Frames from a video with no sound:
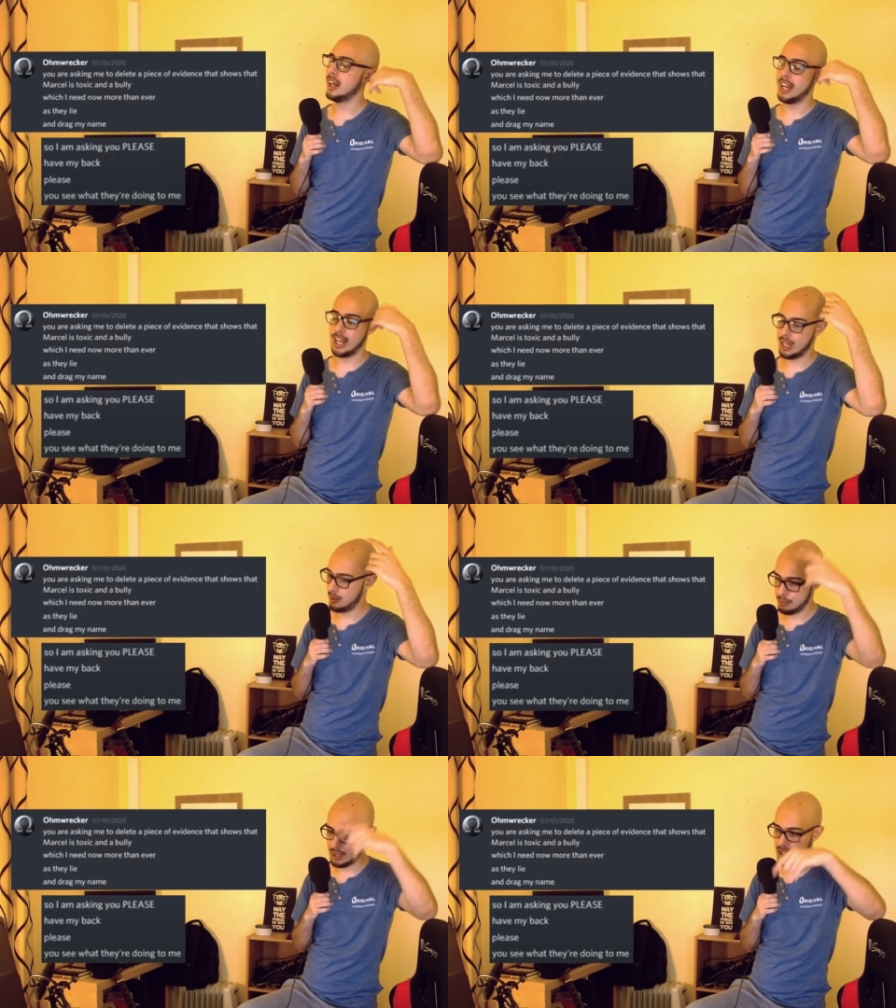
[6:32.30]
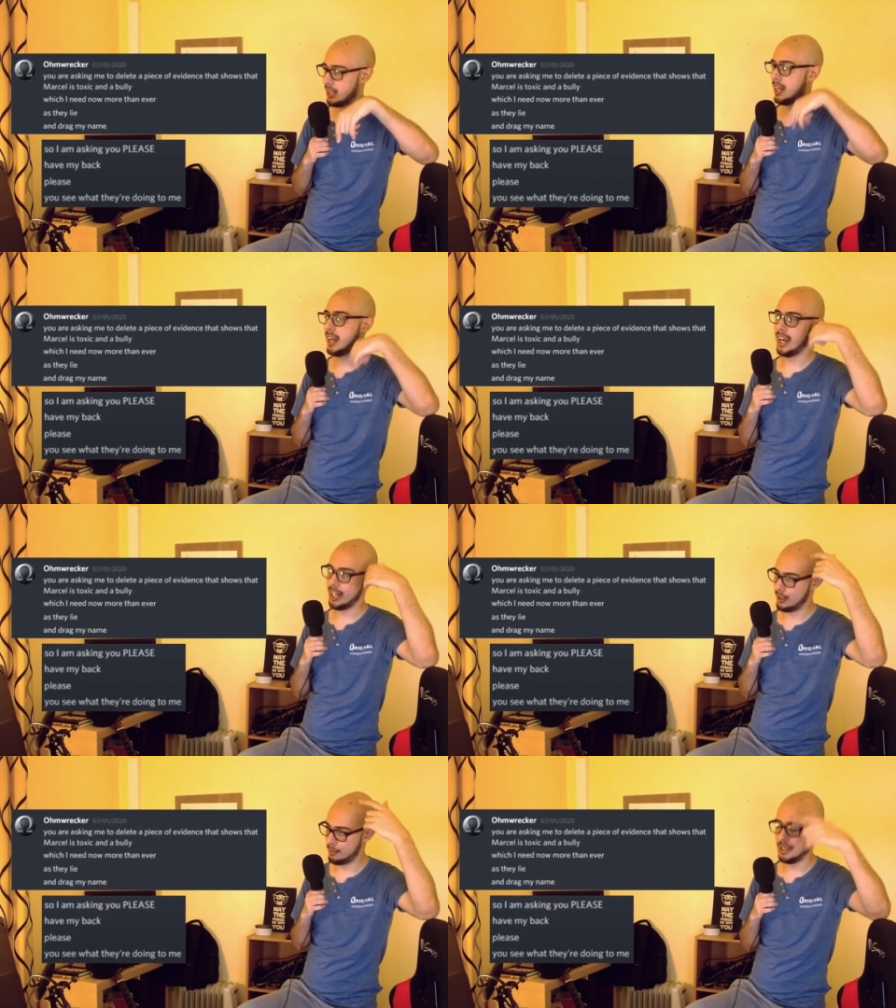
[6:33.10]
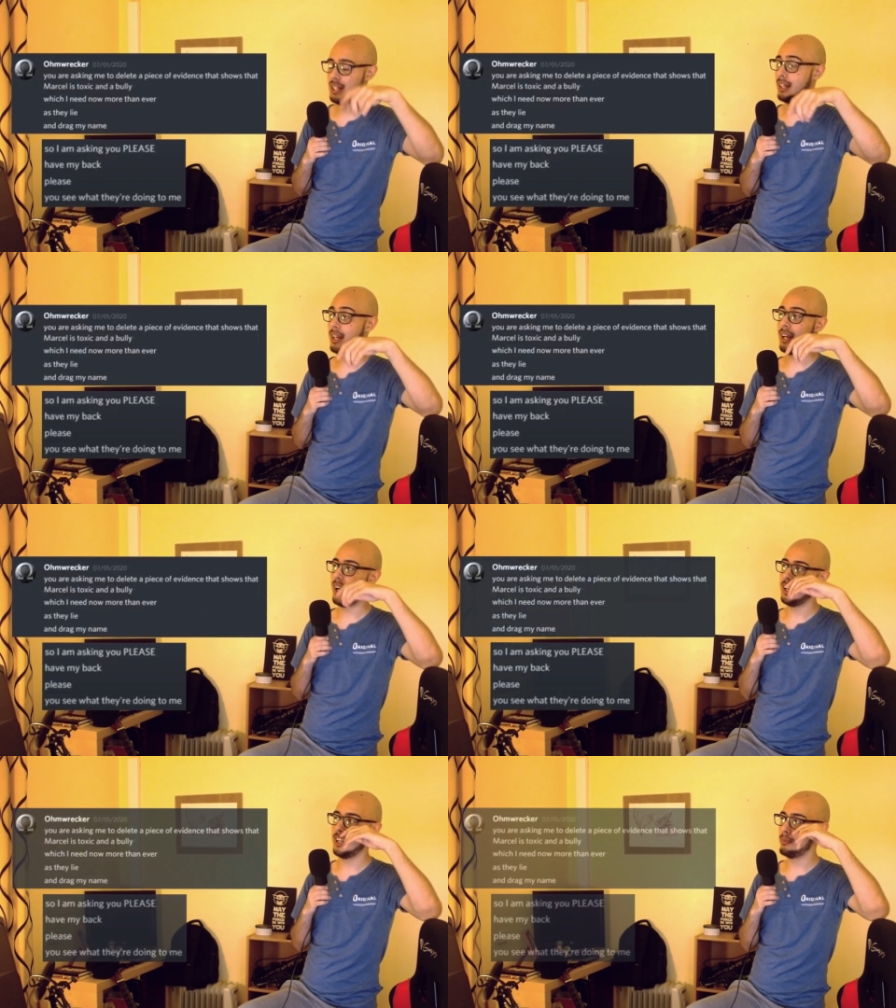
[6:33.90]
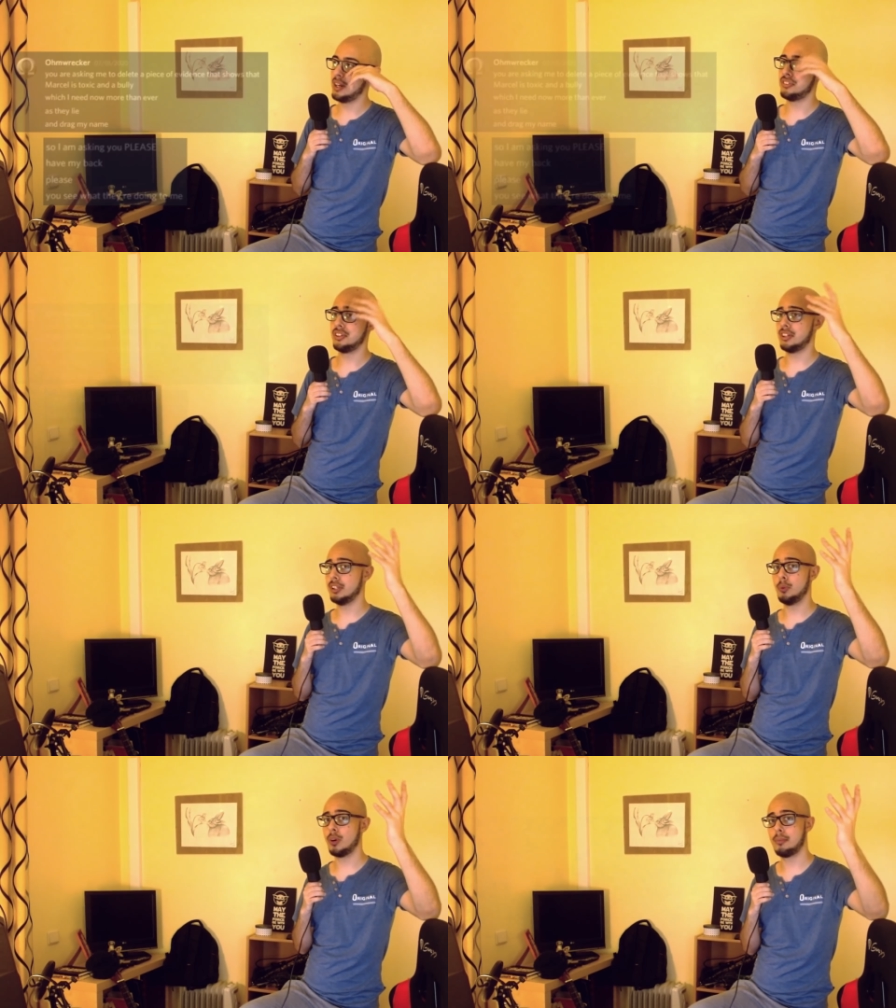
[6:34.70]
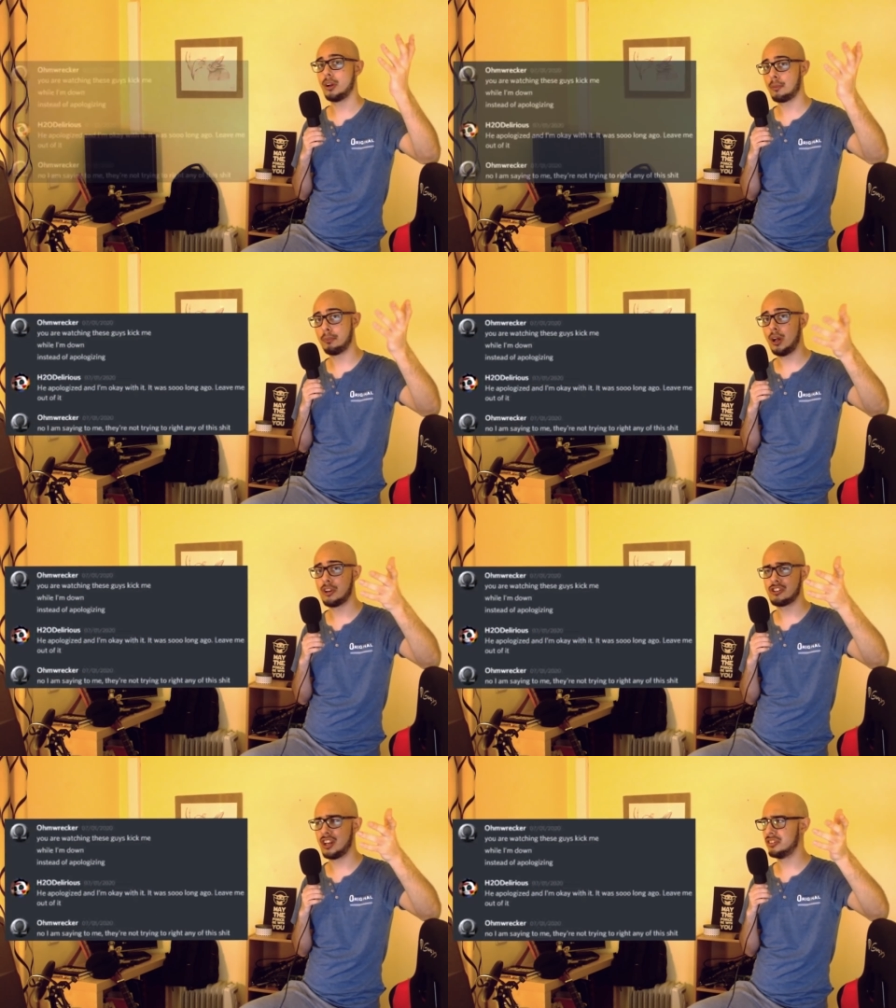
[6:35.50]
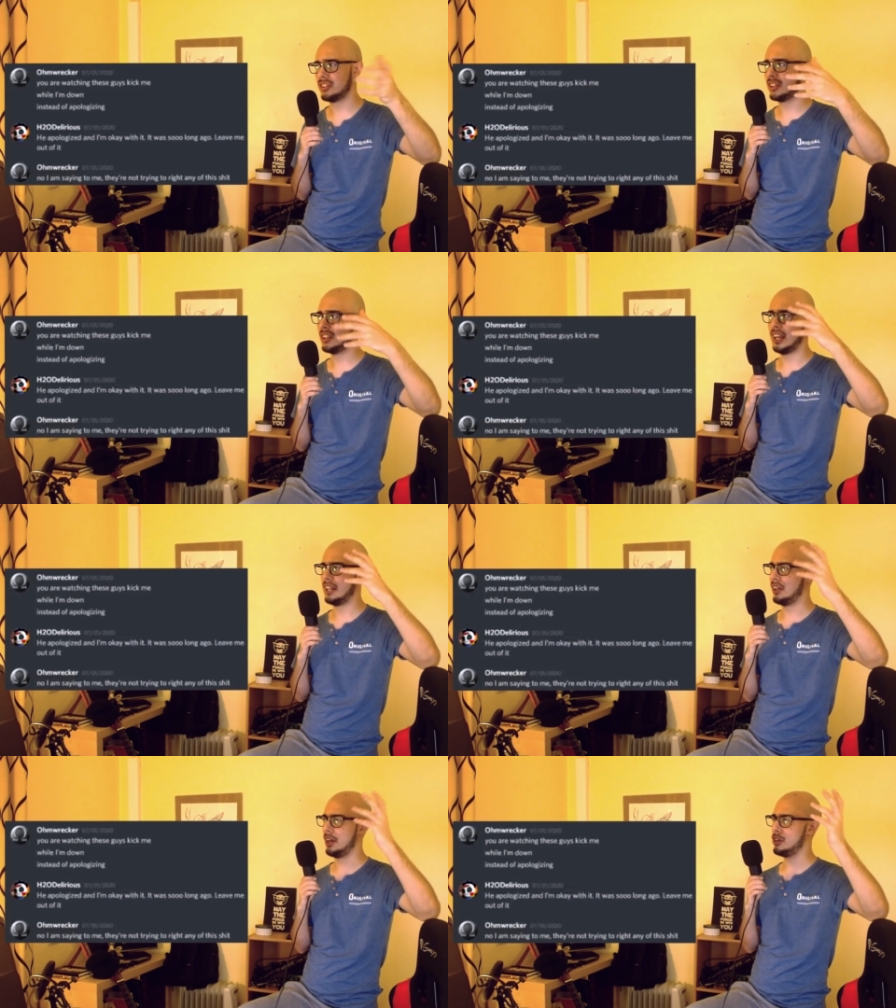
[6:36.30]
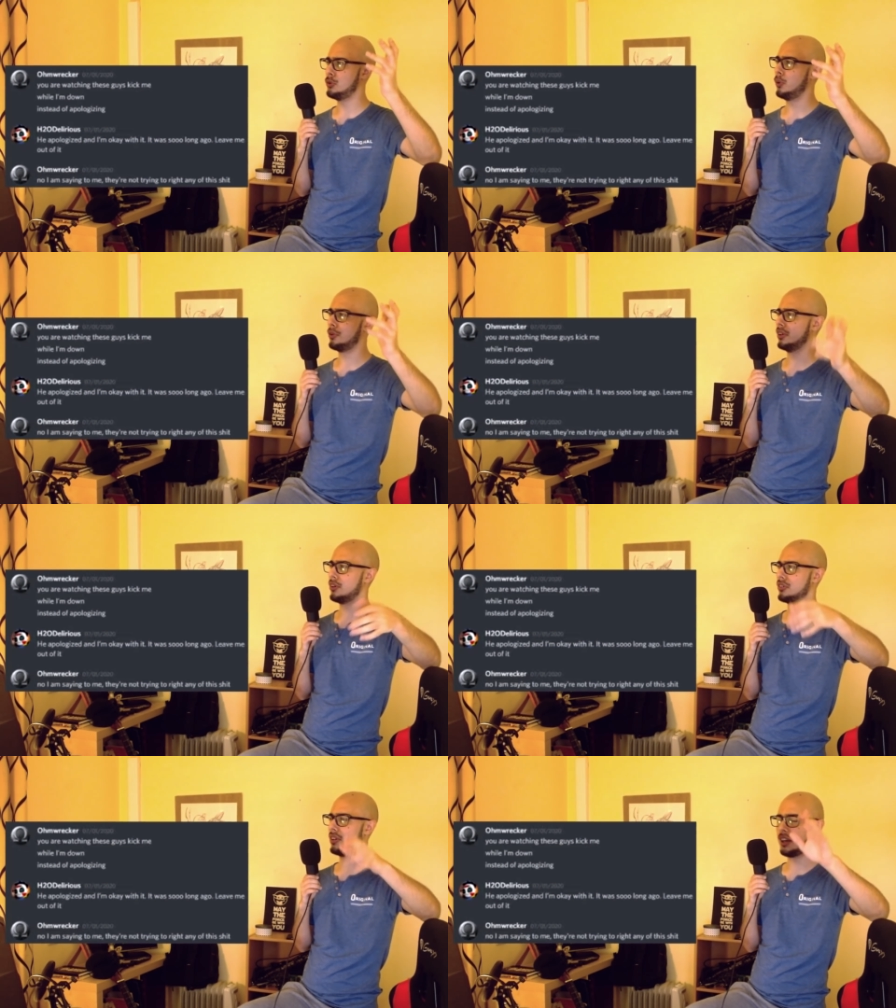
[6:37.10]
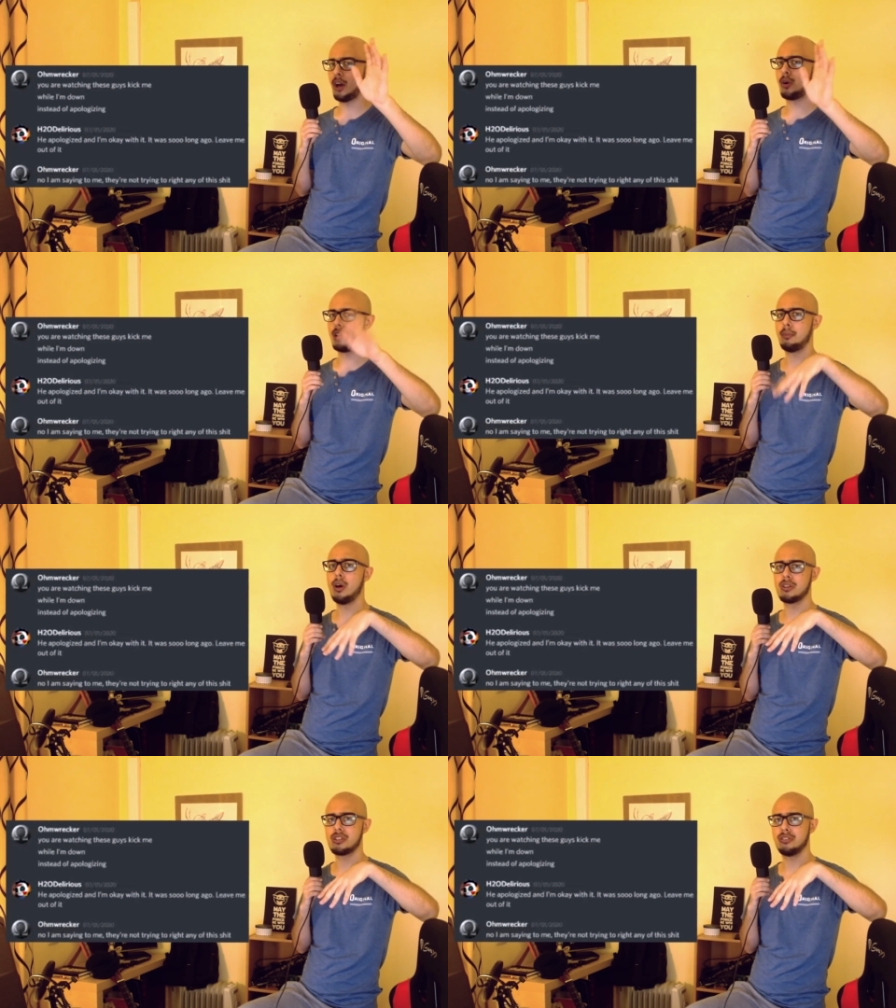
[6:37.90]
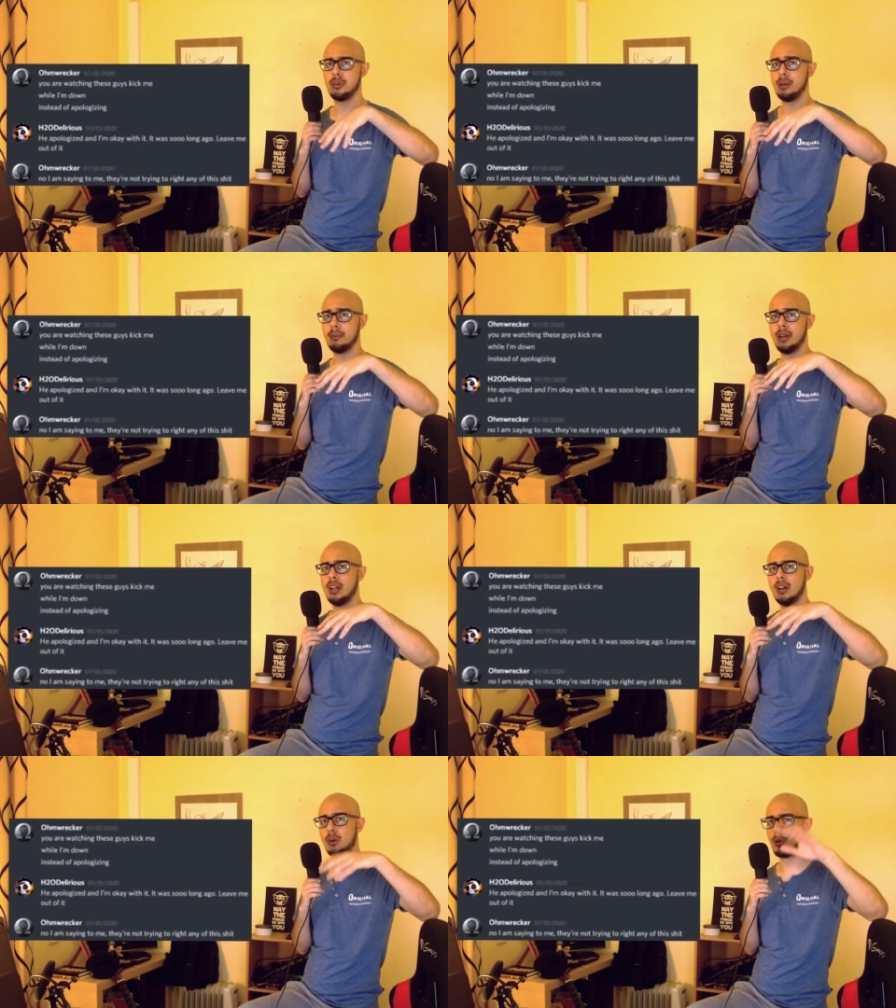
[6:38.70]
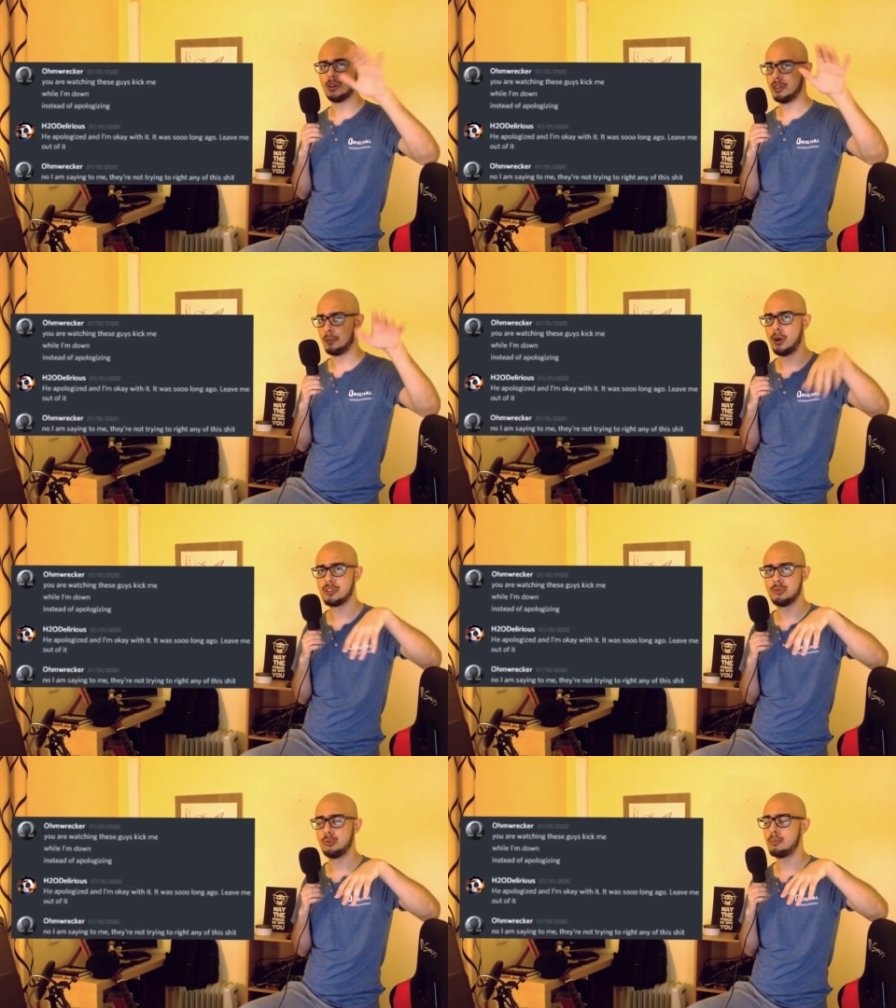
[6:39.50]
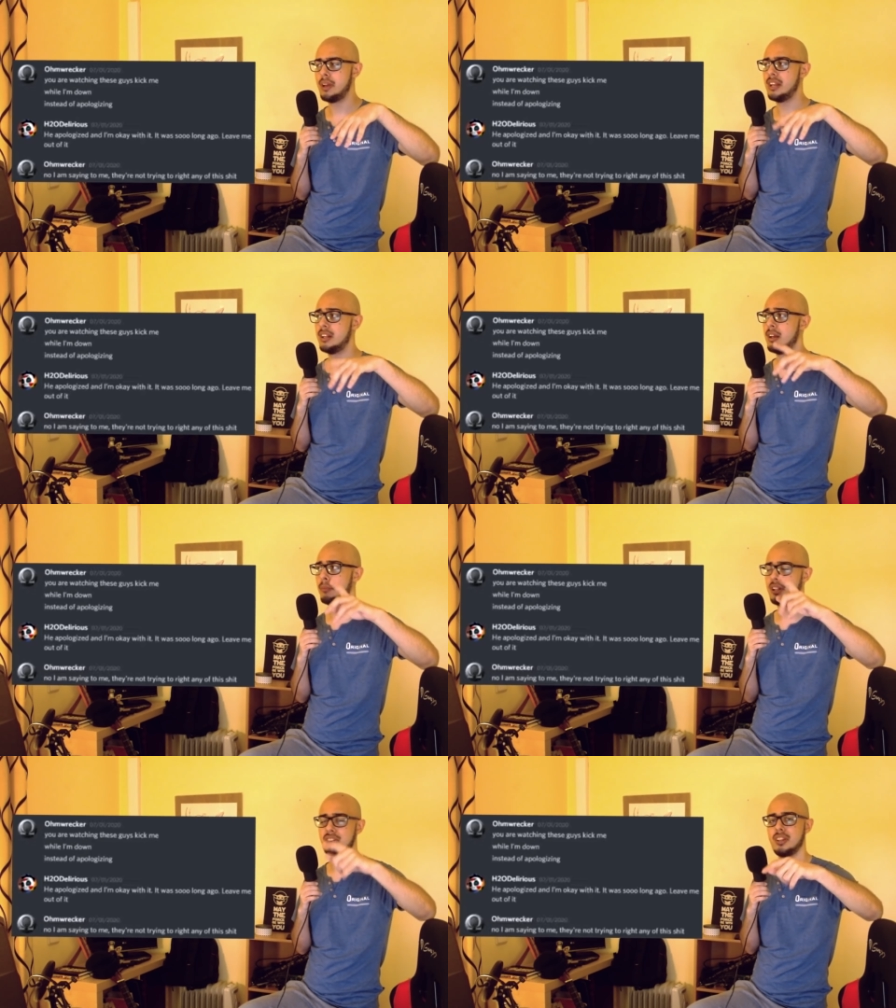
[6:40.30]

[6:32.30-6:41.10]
and me, and me. And then basically, what about apologizing? And H two O Delirious, like, I already apologized to him, or the apologies were made, but he said,